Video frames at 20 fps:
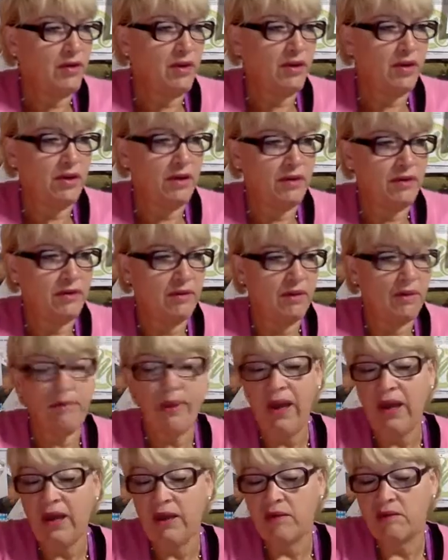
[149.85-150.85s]
a
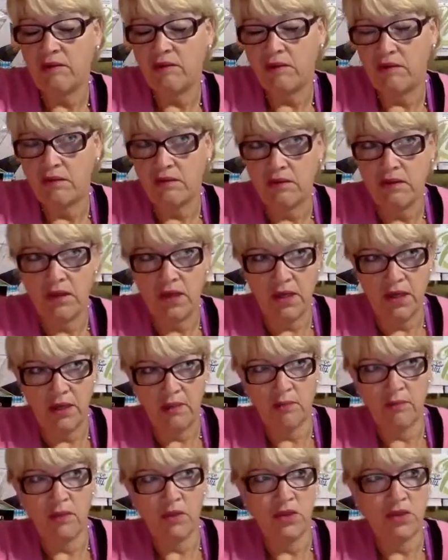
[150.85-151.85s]
bad
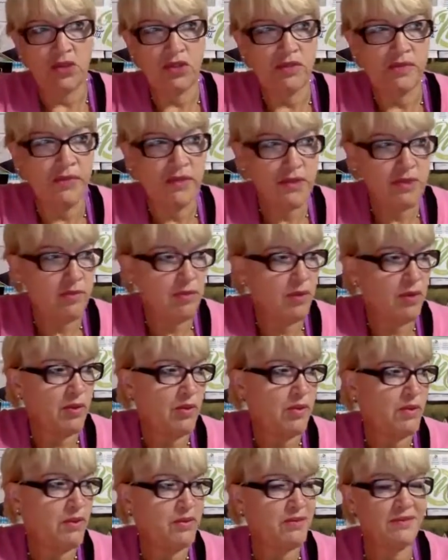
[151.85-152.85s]
name, which Facebook
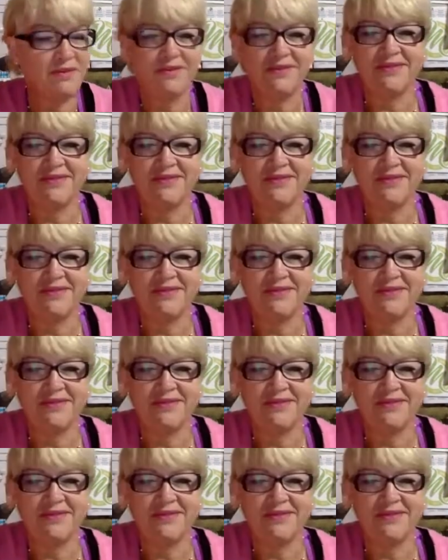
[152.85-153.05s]
will